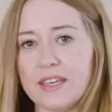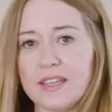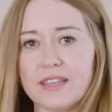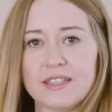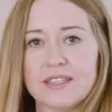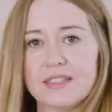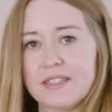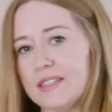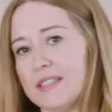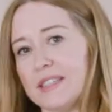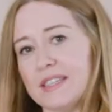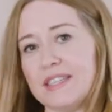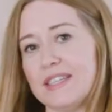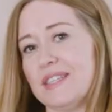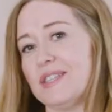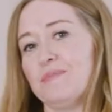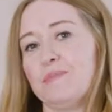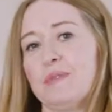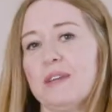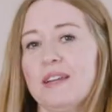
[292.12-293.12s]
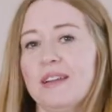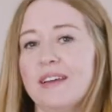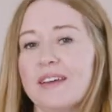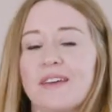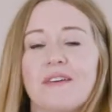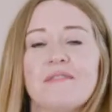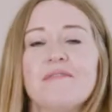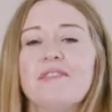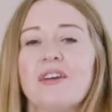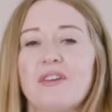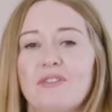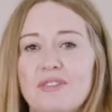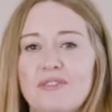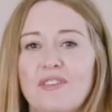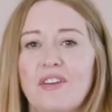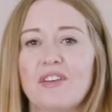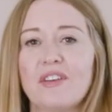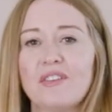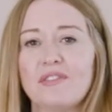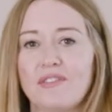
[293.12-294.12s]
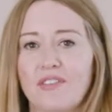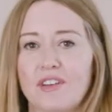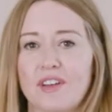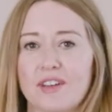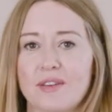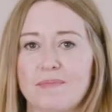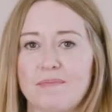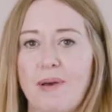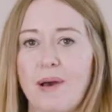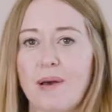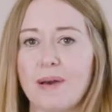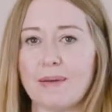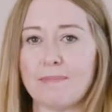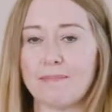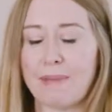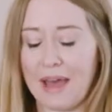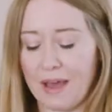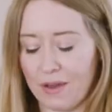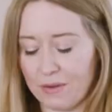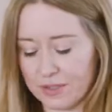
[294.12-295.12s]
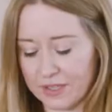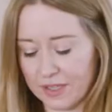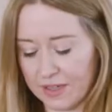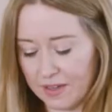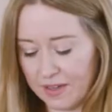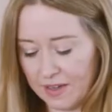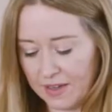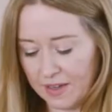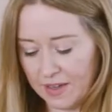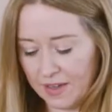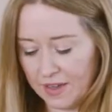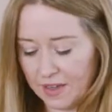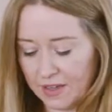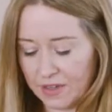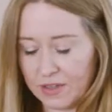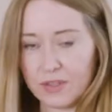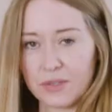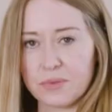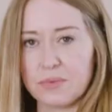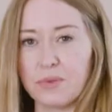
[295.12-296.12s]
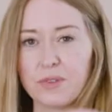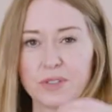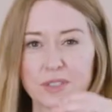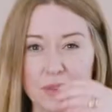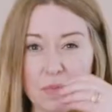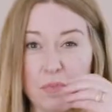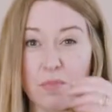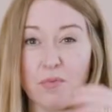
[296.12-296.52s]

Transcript: here. This doesn't need to be like a very, very fine powder. You just want to